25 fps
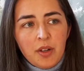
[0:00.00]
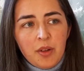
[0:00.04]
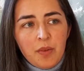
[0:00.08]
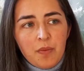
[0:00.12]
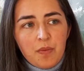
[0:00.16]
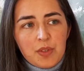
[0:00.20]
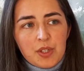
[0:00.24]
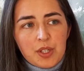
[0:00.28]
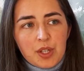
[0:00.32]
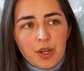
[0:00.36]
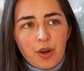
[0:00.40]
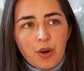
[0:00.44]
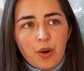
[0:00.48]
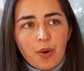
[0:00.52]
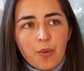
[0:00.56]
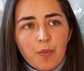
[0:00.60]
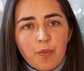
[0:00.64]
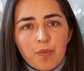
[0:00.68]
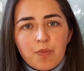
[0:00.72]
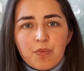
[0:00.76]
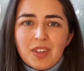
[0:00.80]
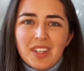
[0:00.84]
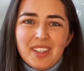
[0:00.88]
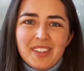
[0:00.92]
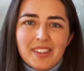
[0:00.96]
So
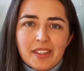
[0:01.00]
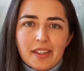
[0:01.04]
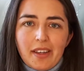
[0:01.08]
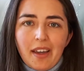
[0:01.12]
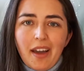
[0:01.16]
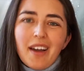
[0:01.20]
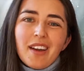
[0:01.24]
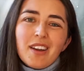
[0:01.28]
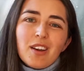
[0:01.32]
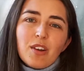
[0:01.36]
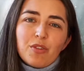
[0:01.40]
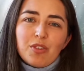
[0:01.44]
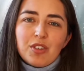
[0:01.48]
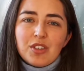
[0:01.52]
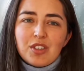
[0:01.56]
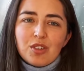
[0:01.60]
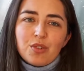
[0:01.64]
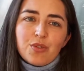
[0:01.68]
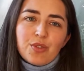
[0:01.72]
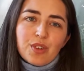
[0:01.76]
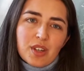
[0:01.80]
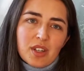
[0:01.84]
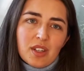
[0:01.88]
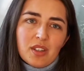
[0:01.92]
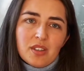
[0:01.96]
it's a kind of a
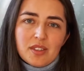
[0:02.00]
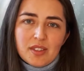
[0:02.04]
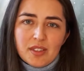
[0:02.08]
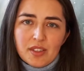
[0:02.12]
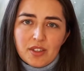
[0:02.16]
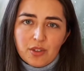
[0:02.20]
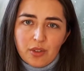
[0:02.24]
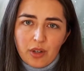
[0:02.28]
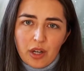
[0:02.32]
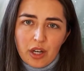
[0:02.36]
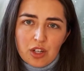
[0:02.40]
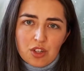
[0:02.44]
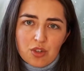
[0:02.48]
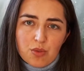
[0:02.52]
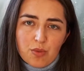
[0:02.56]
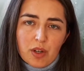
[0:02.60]
difficult situation